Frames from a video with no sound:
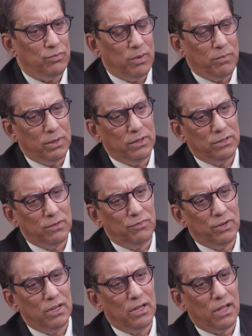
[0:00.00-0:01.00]
we built
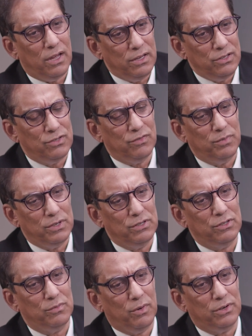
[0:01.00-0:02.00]
different kinds of
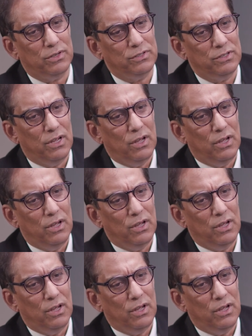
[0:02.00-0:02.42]
business models.